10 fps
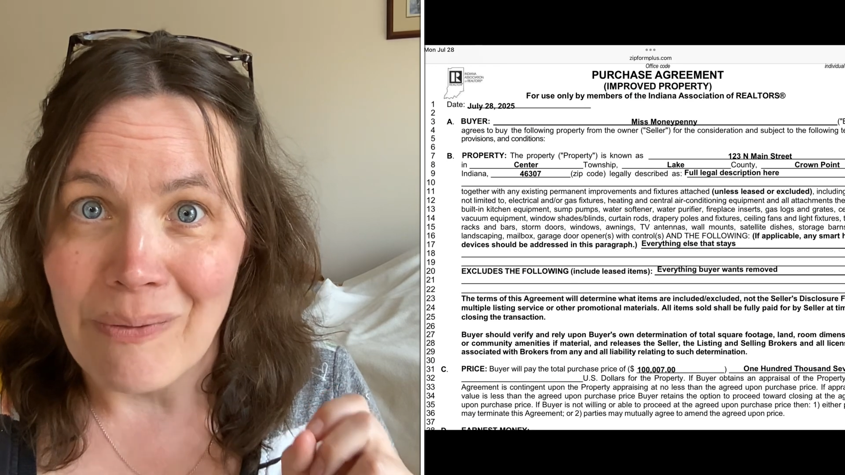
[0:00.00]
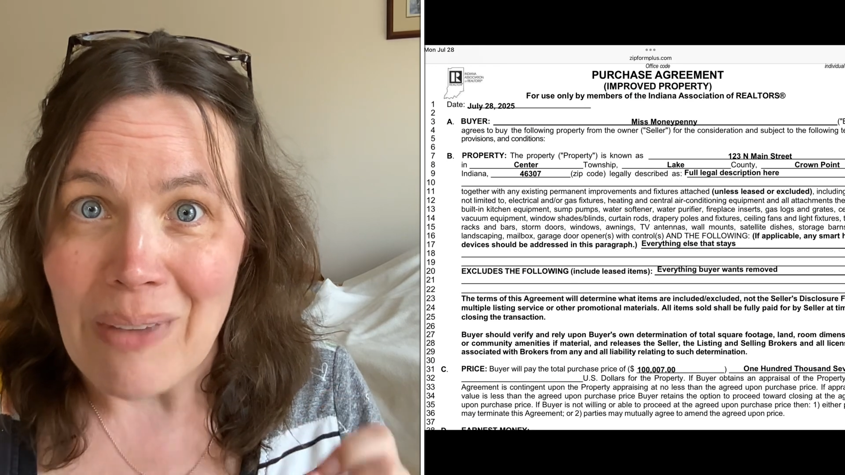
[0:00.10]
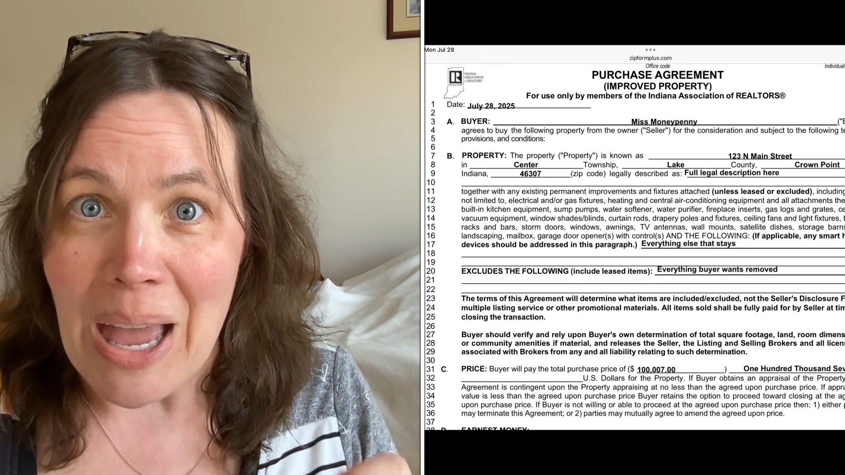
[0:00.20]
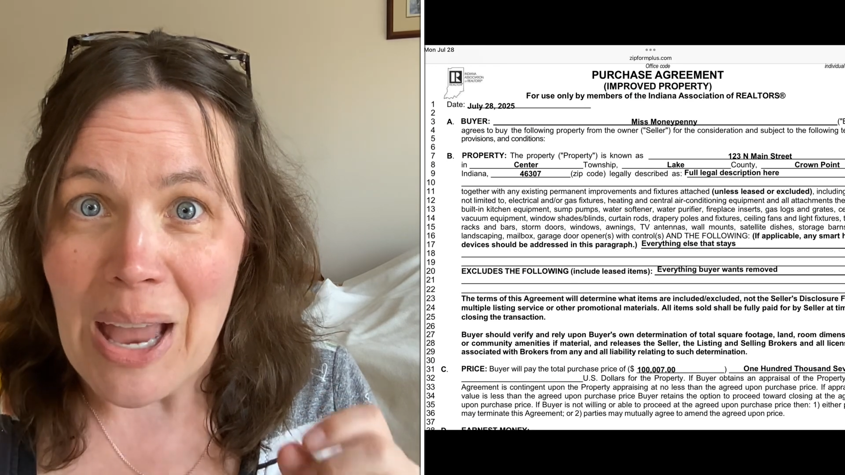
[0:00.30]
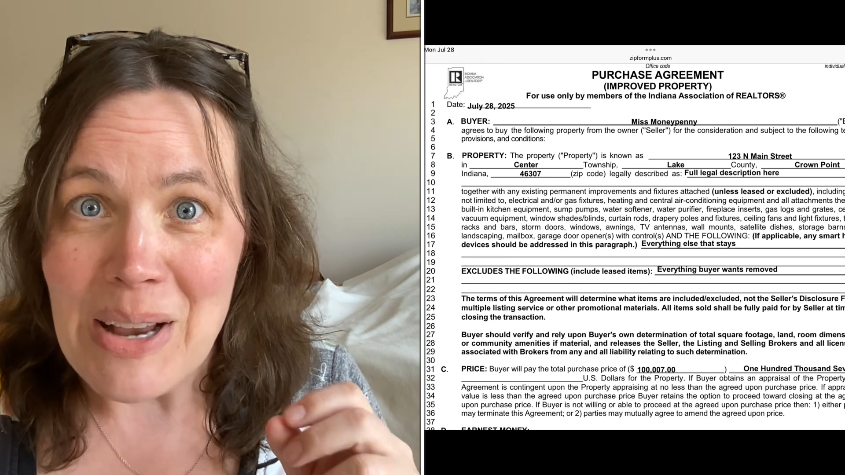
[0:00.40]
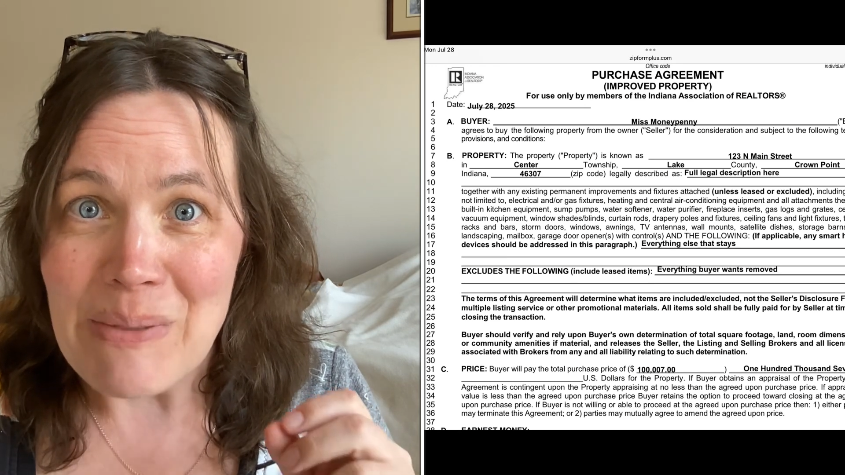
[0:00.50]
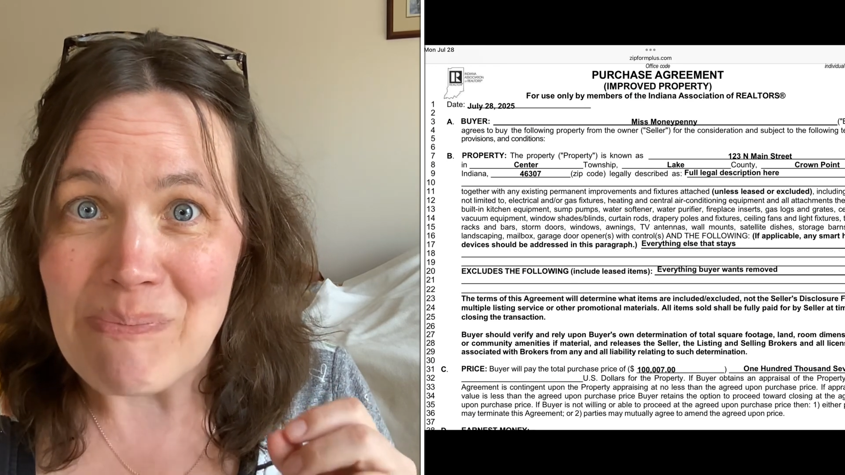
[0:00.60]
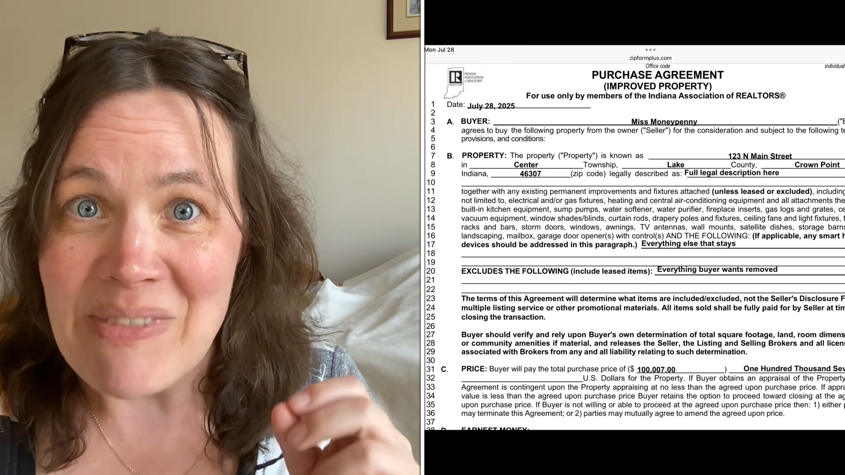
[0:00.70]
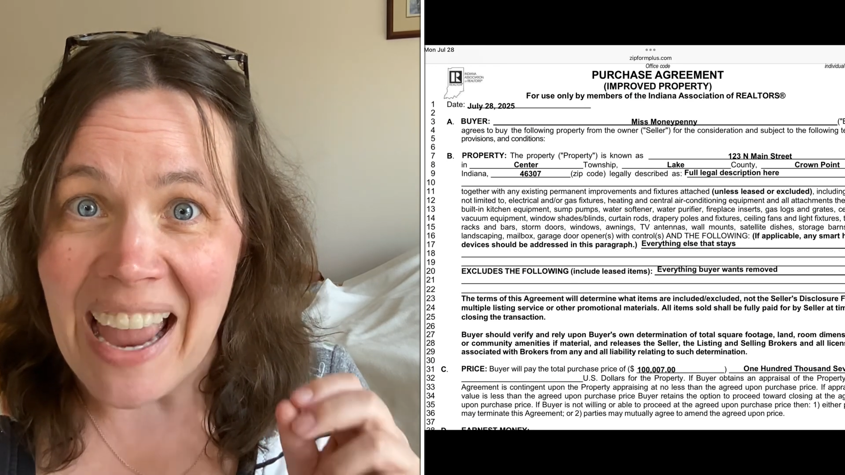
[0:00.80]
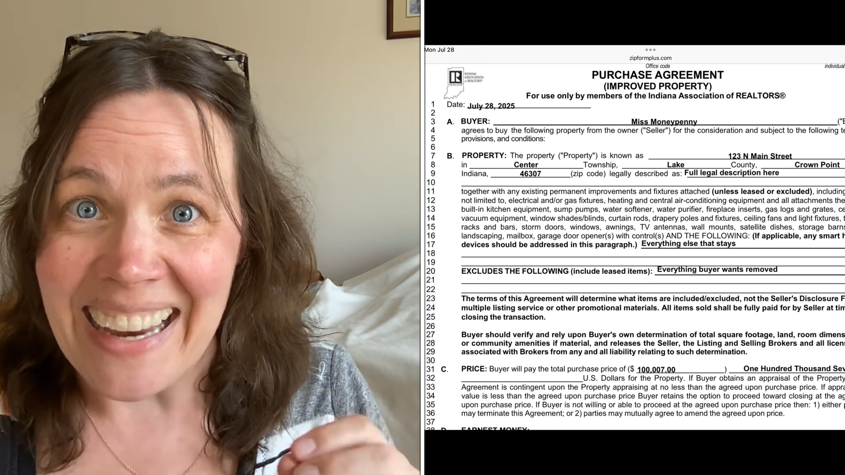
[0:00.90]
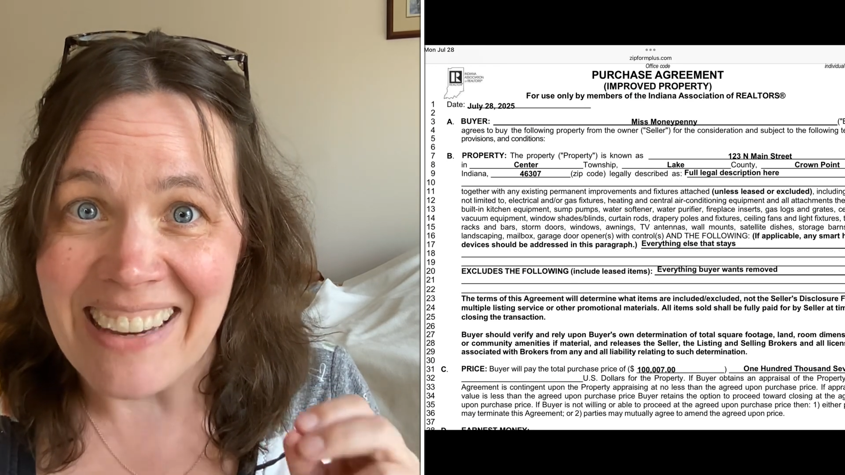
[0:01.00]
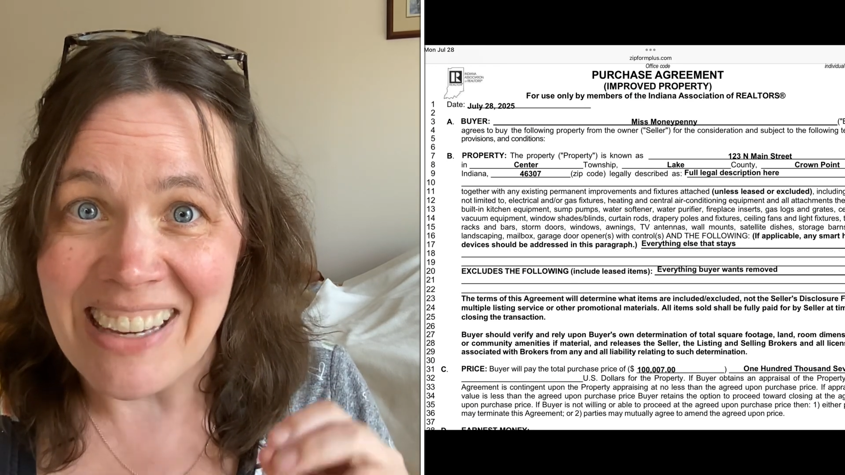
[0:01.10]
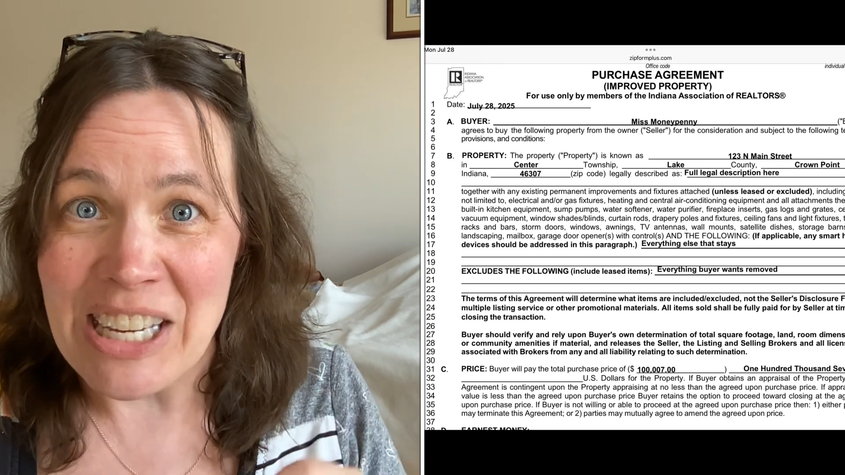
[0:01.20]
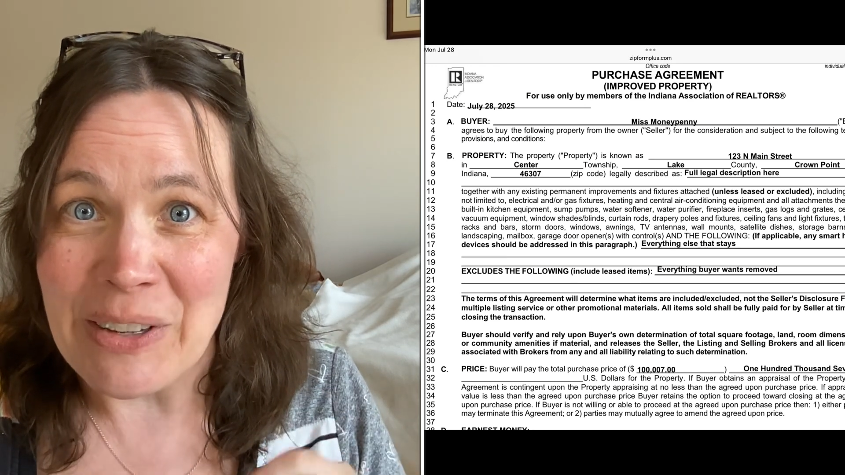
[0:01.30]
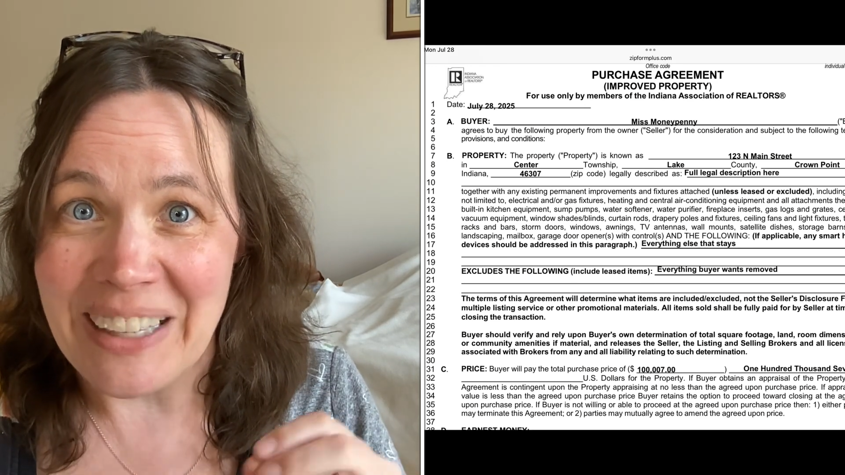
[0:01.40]
I am not
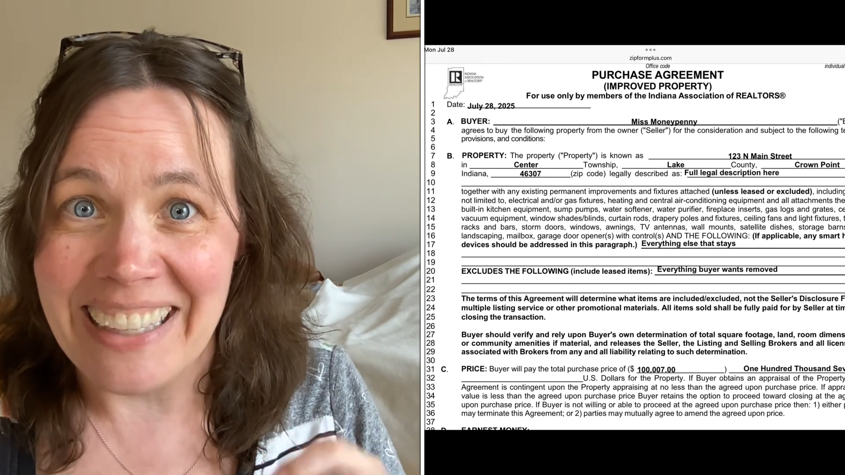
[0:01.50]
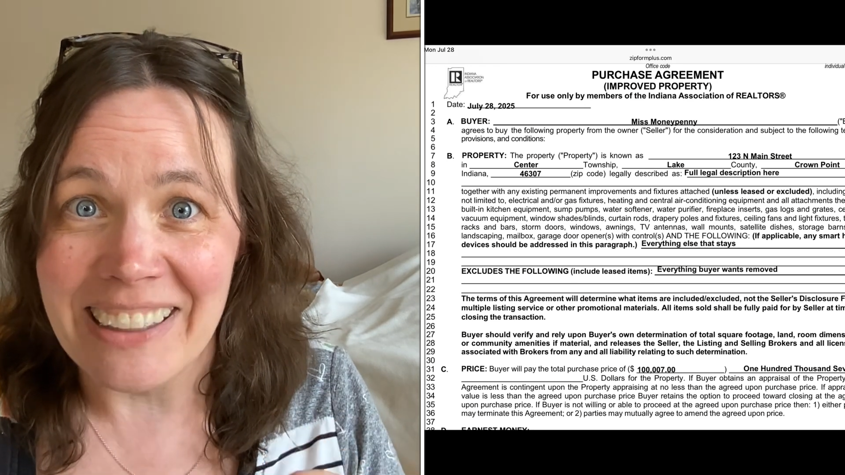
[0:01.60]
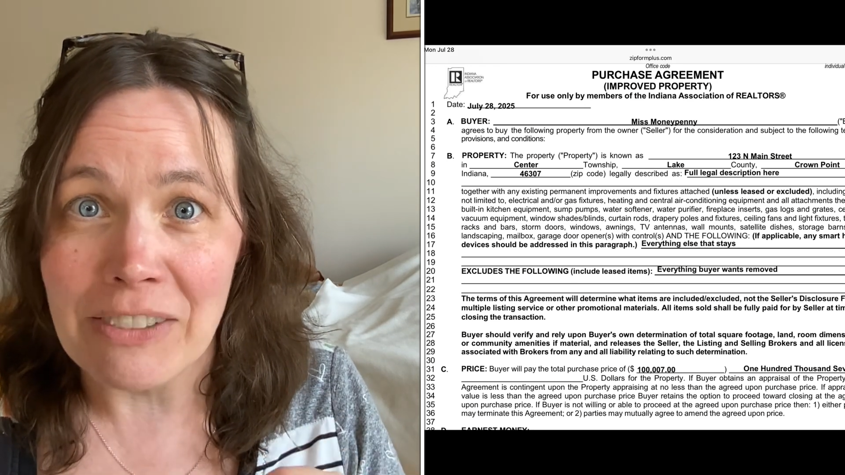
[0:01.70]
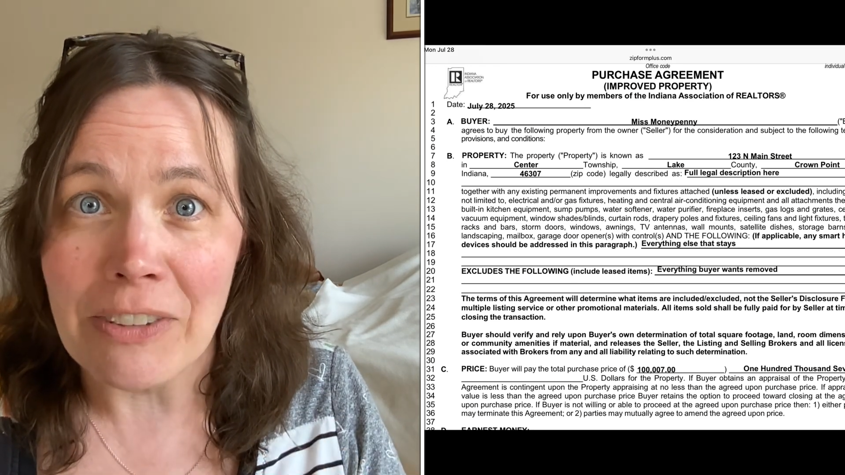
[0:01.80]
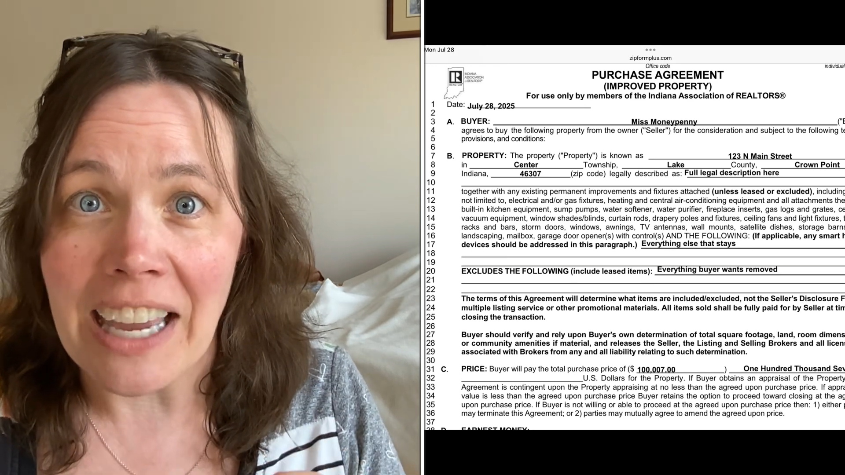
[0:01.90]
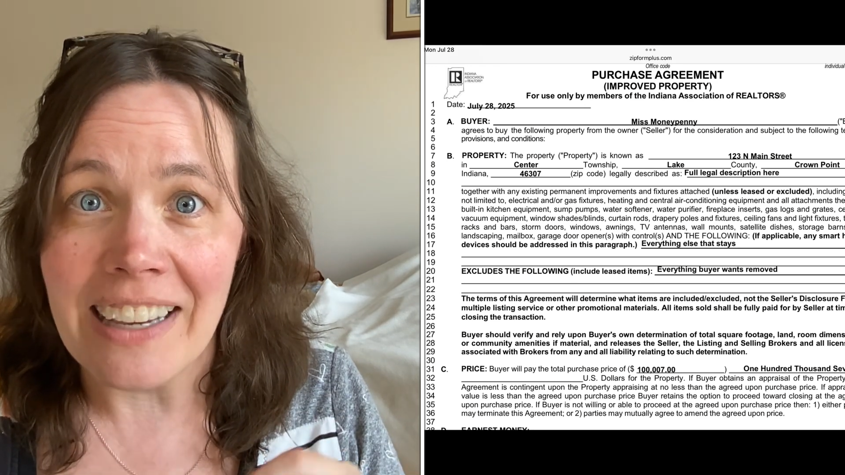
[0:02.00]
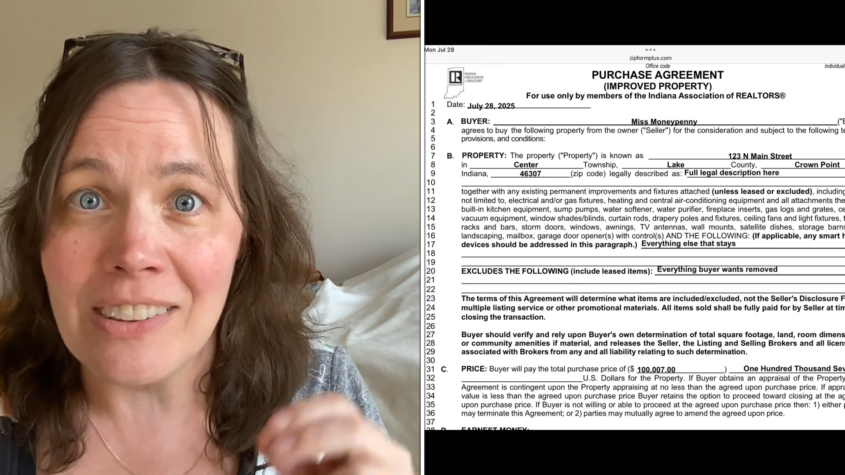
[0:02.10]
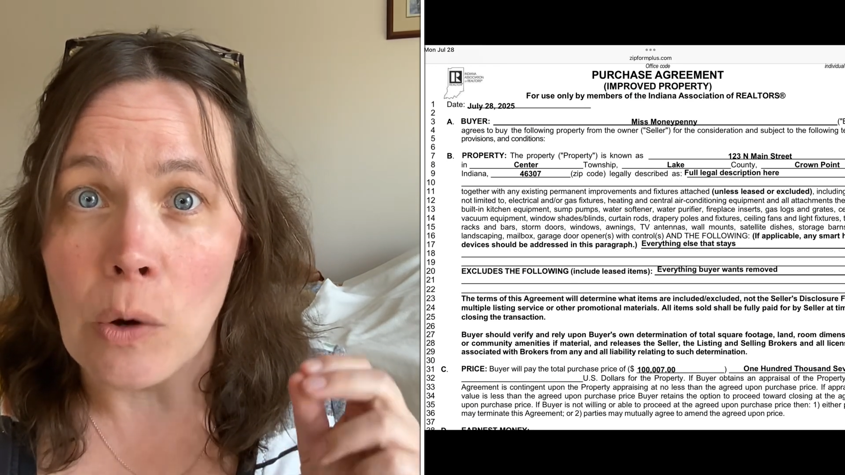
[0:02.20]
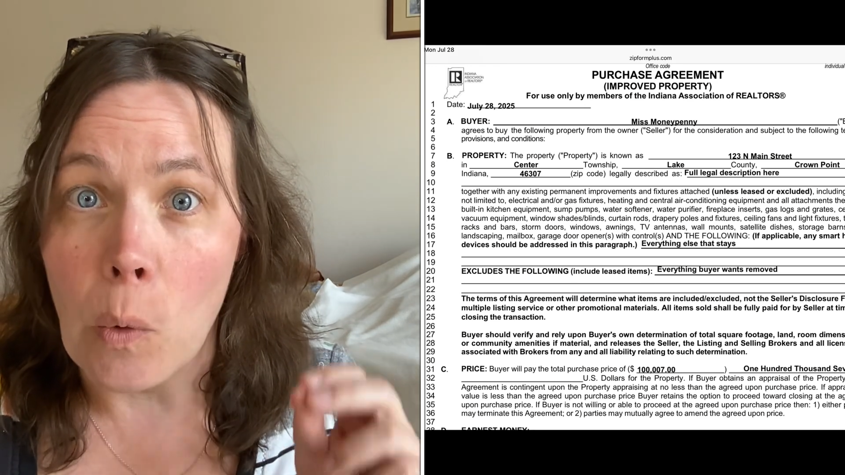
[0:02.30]
giving you legal advice